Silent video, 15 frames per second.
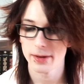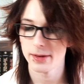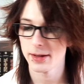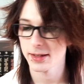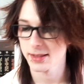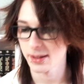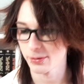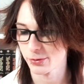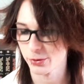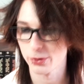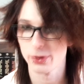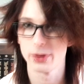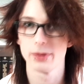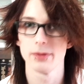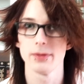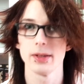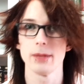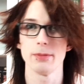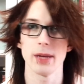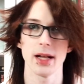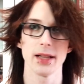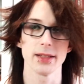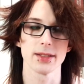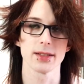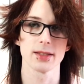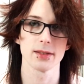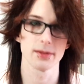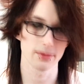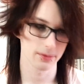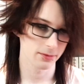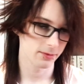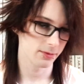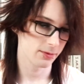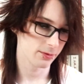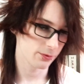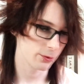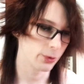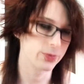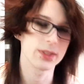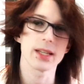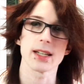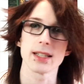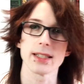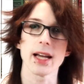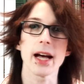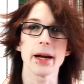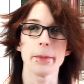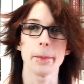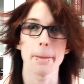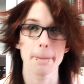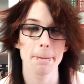except for Imbalance, for the second time.